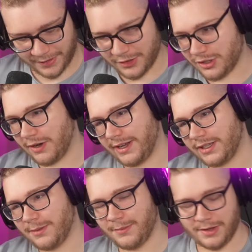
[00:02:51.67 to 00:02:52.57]
so I'll get
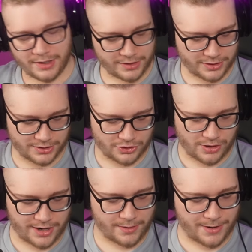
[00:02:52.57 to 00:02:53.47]
them just to
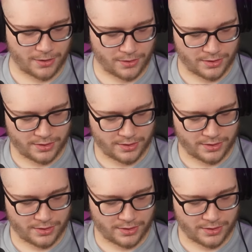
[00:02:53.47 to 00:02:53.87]
try them out.